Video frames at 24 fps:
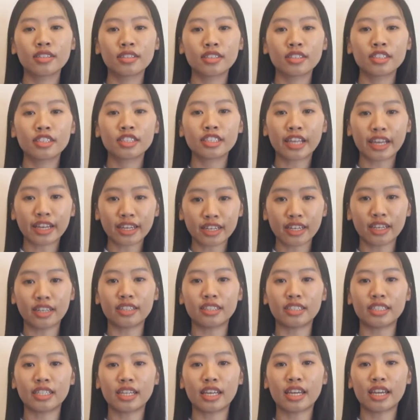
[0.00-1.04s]

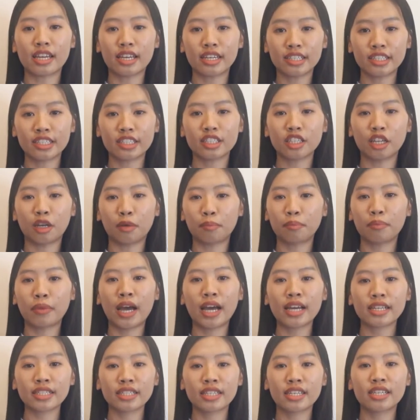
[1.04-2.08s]
Second is the
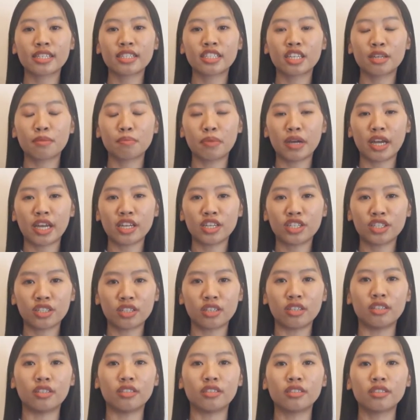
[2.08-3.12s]

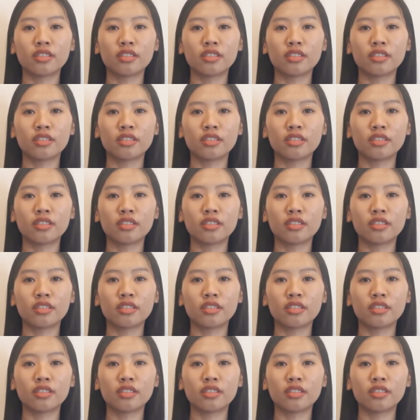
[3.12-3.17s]
participation.